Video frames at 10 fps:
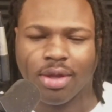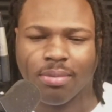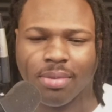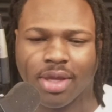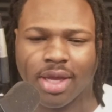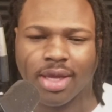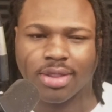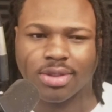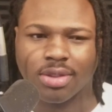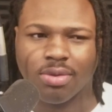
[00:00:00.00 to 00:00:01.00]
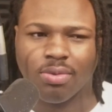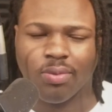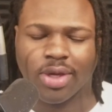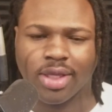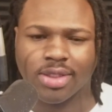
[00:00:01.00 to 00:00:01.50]
because when
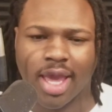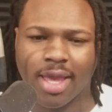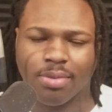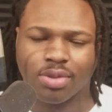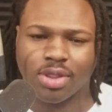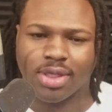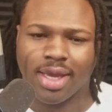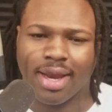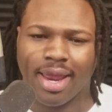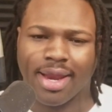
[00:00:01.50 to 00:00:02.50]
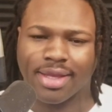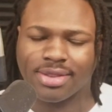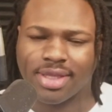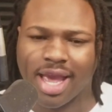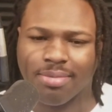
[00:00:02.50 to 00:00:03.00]
he's able to get an
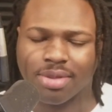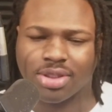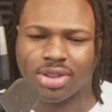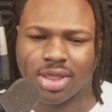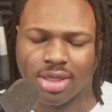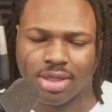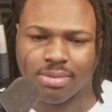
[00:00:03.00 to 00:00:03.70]
established team,